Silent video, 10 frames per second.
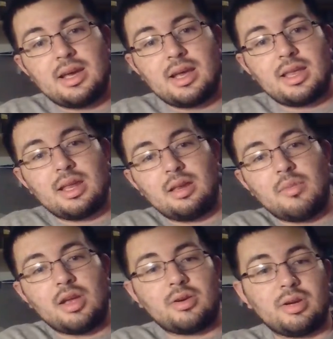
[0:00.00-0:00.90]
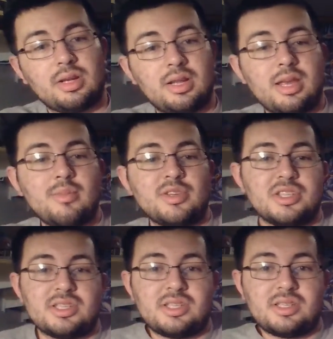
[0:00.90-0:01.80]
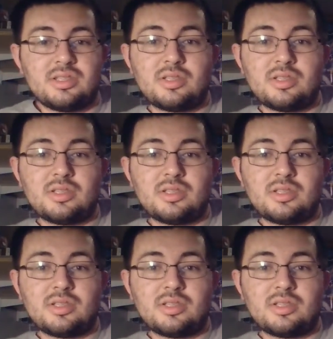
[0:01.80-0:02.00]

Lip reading: and then it'd make the images.